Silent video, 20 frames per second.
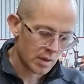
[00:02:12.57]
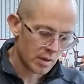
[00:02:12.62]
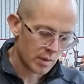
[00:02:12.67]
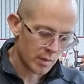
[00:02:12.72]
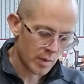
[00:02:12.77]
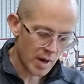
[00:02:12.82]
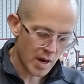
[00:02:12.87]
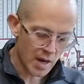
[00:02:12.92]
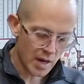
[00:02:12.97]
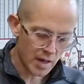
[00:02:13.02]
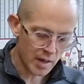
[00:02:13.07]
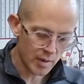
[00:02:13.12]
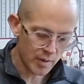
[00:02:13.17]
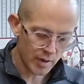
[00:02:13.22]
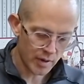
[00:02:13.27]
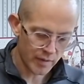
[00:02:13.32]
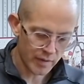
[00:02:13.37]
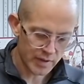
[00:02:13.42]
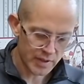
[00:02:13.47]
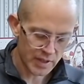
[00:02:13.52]
wow,
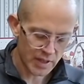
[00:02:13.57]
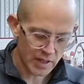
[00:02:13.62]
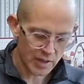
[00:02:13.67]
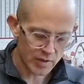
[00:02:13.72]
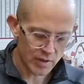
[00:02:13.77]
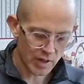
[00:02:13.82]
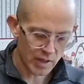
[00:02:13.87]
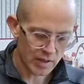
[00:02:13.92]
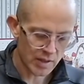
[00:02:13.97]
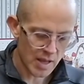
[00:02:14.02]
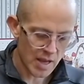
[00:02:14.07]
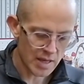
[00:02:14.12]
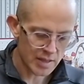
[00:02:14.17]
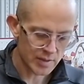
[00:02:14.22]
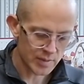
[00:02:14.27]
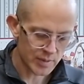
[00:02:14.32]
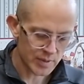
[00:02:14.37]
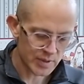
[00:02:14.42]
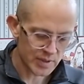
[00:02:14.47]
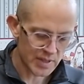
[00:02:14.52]
whatever tea I drank
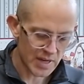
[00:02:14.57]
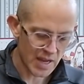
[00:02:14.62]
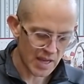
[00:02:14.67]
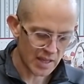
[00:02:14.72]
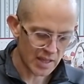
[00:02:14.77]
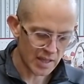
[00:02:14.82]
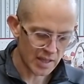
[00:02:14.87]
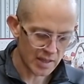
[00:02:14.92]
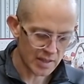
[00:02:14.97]
last was danky